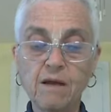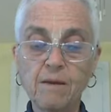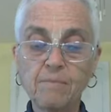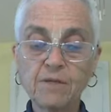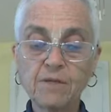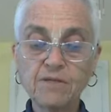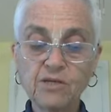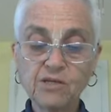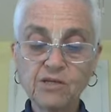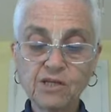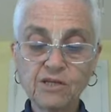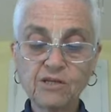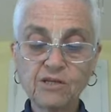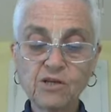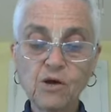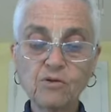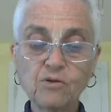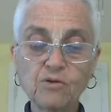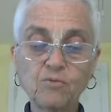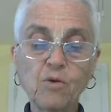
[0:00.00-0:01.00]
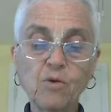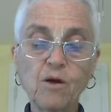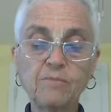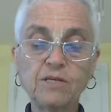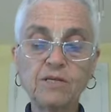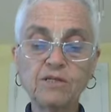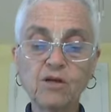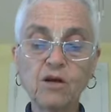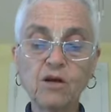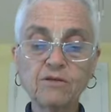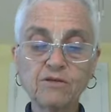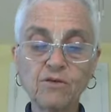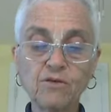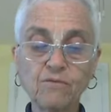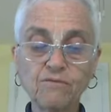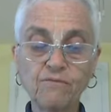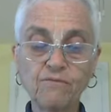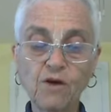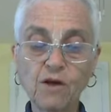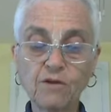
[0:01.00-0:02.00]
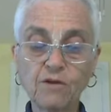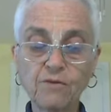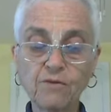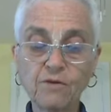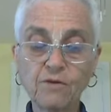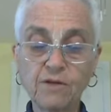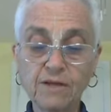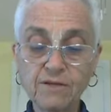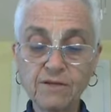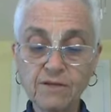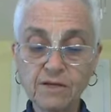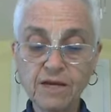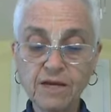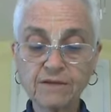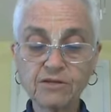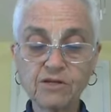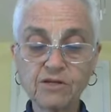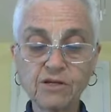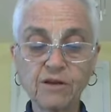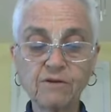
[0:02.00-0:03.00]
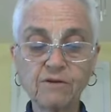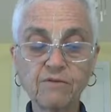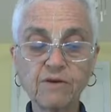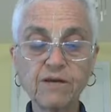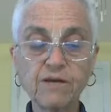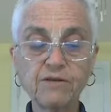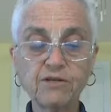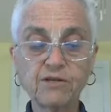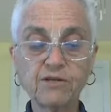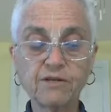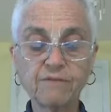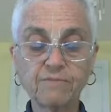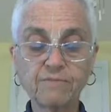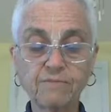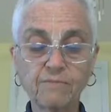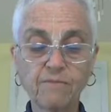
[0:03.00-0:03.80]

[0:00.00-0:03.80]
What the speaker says: but the 6 Goswamis also followed in the next generation.